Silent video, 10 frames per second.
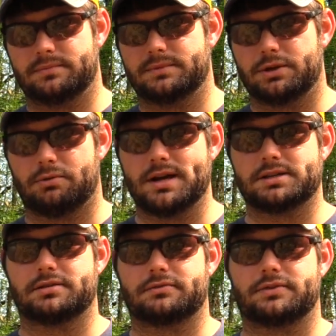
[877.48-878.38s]
your
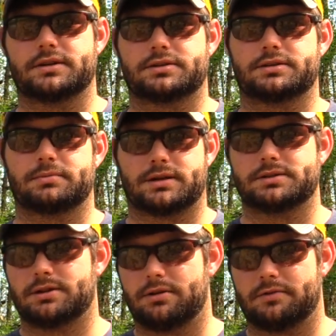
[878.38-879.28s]
resident fish,
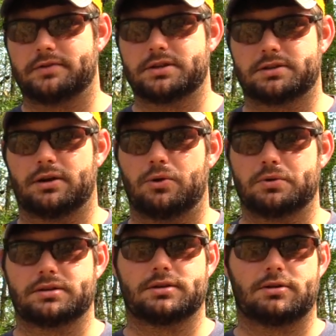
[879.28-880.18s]
because there are fish that
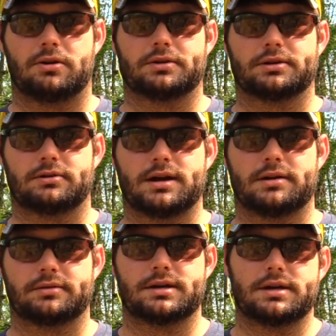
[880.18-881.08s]
hold in there all year
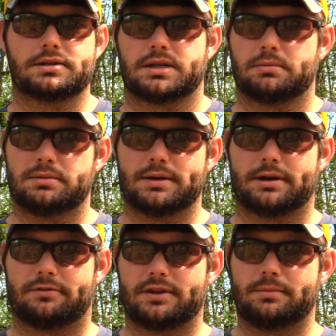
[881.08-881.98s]
round. Some of the
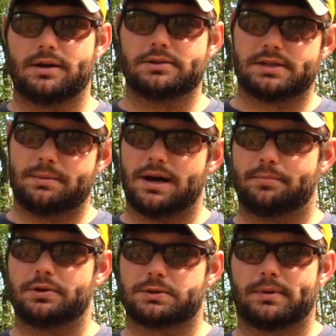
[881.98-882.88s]
bigger females, they
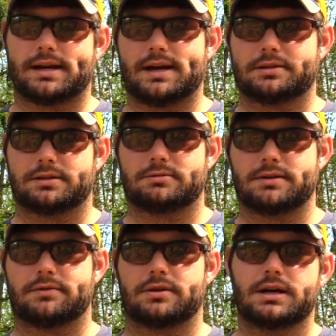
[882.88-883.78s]
might push back out to the
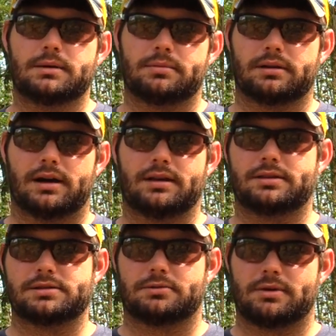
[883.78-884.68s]
river, but a lot of
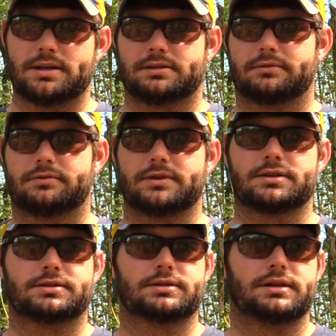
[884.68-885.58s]
these are resident
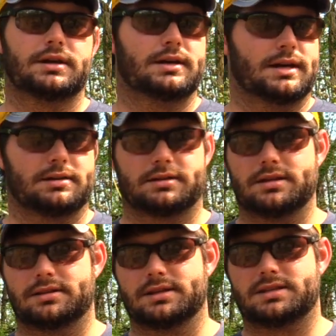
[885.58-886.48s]
fish. And
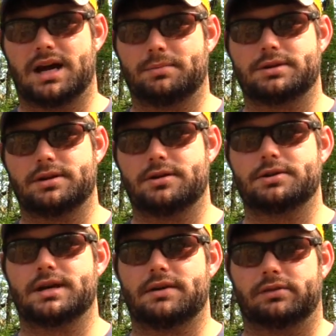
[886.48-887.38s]
get it, this time of year,
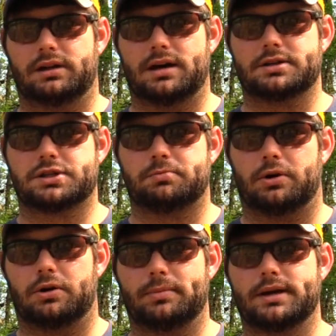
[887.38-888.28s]
you have a lot of
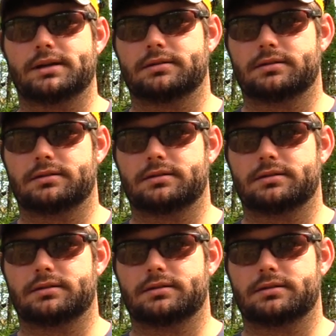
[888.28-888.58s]
small bait